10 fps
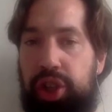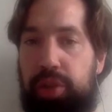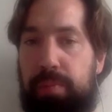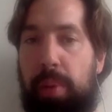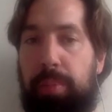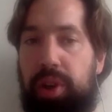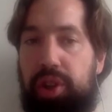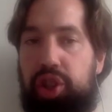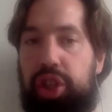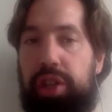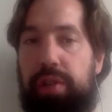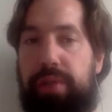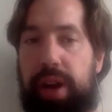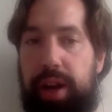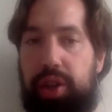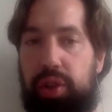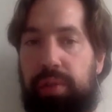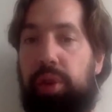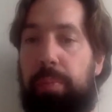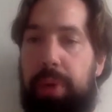these populist signifiers
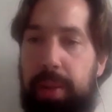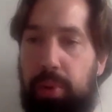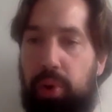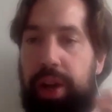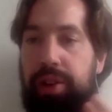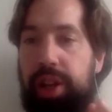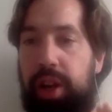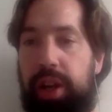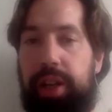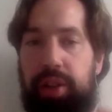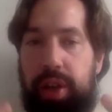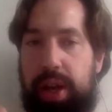of the people and the elite,